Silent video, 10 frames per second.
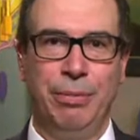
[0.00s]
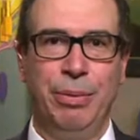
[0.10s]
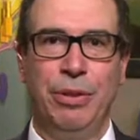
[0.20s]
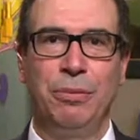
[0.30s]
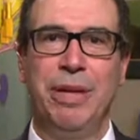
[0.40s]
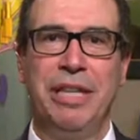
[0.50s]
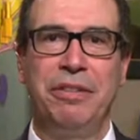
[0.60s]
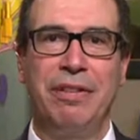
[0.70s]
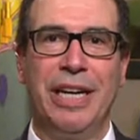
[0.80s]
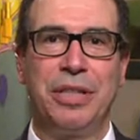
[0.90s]
build
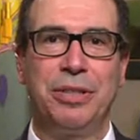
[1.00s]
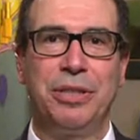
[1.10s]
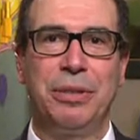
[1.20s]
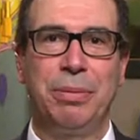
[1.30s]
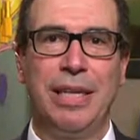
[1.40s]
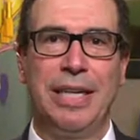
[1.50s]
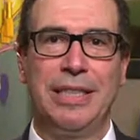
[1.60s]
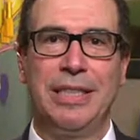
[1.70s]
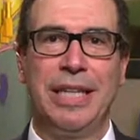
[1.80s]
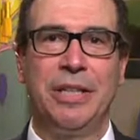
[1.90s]
manufacturing
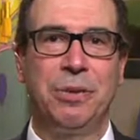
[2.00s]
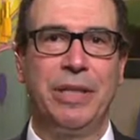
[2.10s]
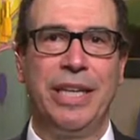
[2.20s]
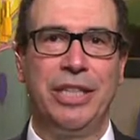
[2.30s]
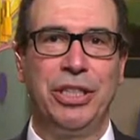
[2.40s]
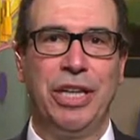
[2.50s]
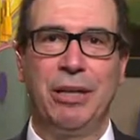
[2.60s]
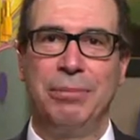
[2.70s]
plants and create jobs.